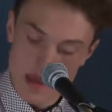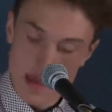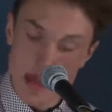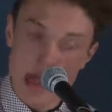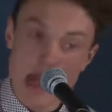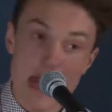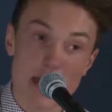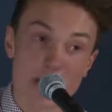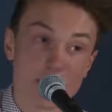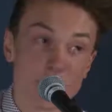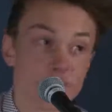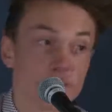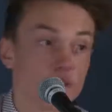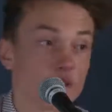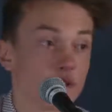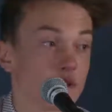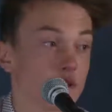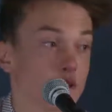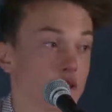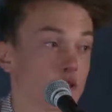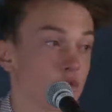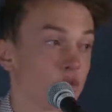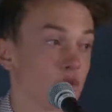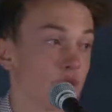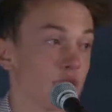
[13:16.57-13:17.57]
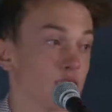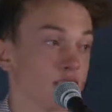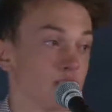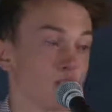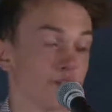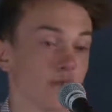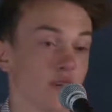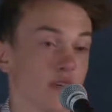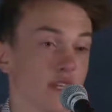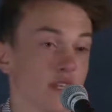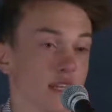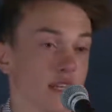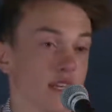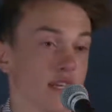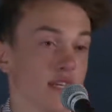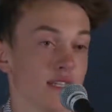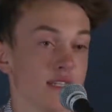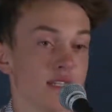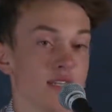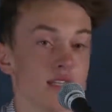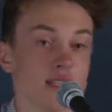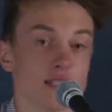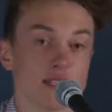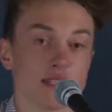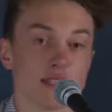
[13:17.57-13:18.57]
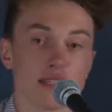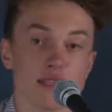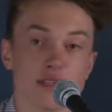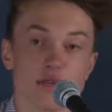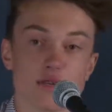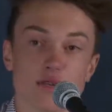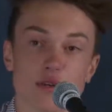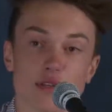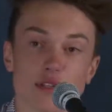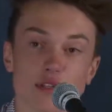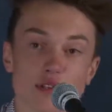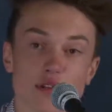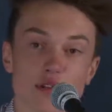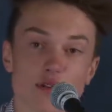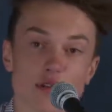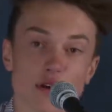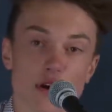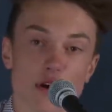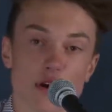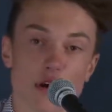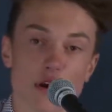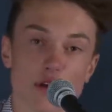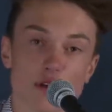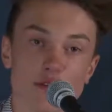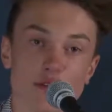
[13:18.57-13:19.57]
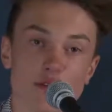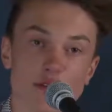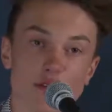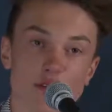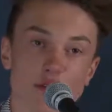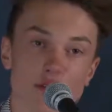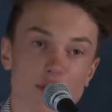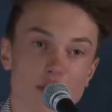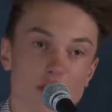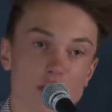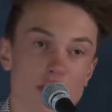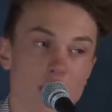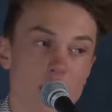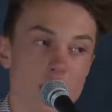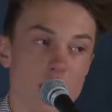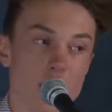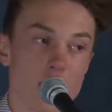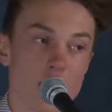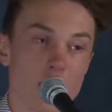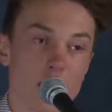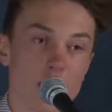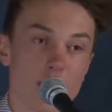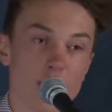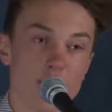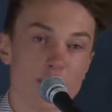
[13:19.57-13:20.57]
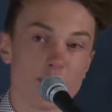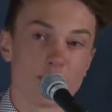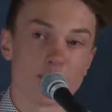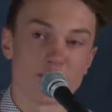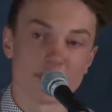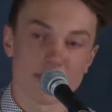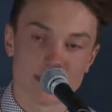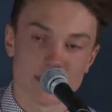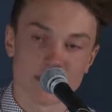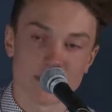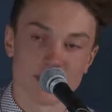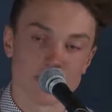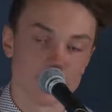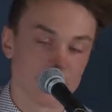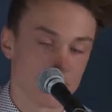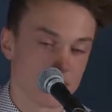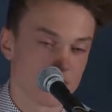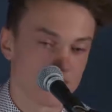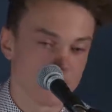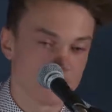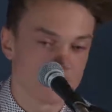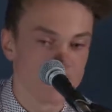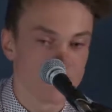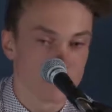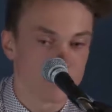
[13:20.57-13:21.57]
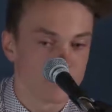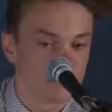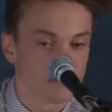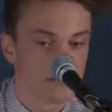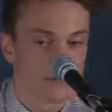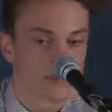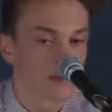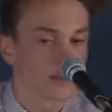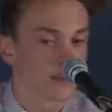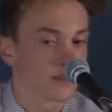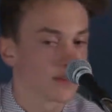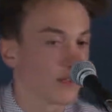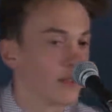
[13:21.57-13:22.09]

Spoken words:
And this one is really easy to see what's going on. So just don't say